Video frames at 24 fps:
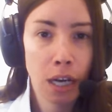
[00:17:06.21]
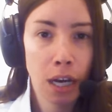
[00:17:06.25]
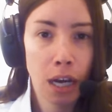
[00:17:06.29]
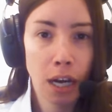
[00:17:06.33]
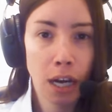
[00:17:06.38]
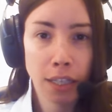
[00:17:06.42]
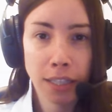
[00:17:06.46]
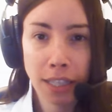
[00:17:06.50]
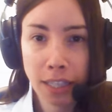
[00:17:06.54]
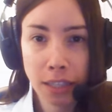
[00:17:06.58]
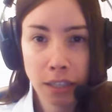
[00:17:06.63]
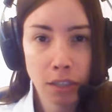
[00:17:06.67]

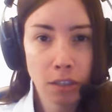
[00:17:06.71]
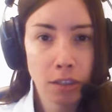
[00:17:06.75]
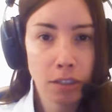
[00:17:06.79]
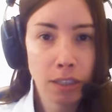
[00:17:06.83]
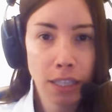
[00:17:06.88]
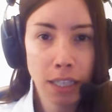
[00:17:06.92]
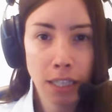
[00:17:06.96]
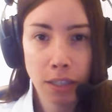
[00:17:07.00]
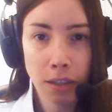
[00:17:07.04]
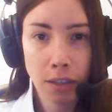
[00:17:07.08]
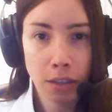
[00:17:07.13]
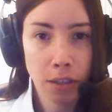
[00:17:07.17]
Like
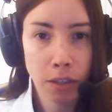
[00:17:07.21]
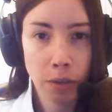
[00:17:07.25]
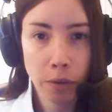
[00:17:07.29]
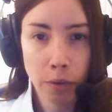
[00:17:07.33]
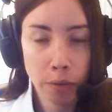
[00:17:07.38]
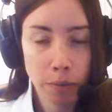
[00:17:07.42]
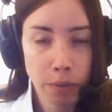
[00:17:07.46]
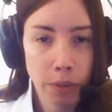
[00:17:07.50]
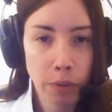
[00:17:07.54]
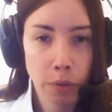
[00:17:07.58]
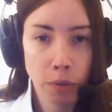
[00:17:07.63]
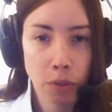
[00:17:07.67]
literally,
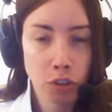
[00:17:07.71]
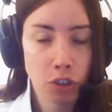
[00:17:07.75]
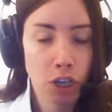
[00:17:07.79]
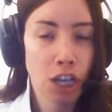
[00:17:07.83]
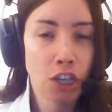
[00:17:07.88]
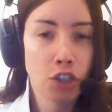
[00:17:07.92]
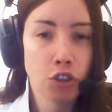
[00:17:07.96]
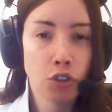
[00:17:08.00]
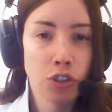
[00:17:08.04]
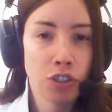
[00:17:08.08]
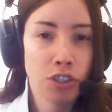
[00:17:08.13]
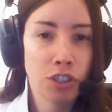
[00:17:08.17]
there were
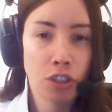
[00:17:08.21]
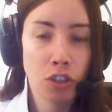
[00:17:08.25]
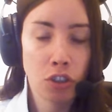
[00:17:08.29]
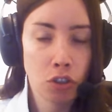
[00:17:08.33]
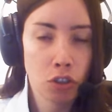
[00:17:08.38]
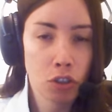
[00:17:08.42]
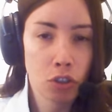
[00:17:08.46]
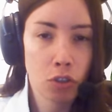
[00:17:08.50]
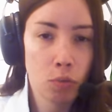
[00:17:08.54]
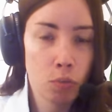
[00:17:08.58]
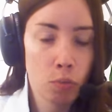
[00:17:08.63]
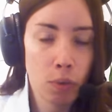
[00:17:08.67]
treasuries that
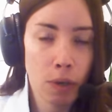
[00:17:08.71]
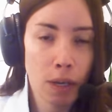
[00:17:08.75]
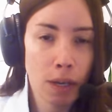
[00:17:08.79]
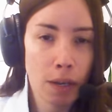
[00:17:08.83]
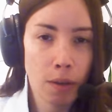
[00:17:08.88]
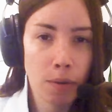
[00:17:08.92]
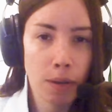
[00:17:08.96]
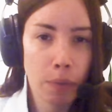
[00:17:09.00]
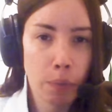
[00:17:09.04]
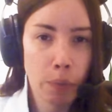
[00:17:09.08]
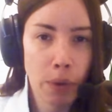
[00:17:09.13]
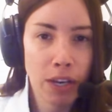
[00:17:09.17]
just
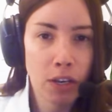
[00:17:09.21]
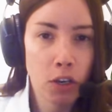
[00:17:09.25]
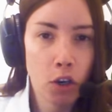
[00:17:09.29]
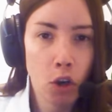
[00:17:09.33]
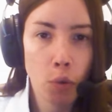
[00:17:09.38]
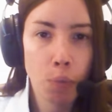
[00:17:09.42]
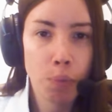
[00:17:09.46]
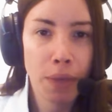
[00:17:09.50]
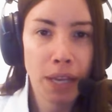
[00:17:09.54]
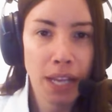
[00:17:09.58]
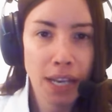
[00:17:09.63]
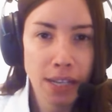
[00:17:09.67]
went
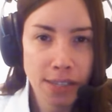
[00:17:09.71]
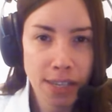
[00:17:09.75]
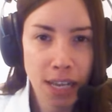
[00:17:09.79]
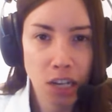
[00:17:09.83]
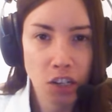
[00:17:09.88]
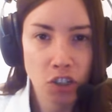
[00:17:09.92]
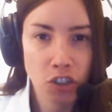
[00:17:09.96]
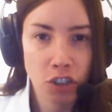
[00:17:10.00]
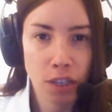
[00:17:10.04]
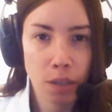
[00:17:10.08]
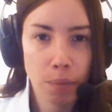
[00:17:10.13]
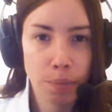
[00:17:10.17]
no bid,
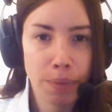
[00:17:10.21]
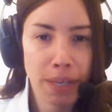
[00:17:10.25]
essentially.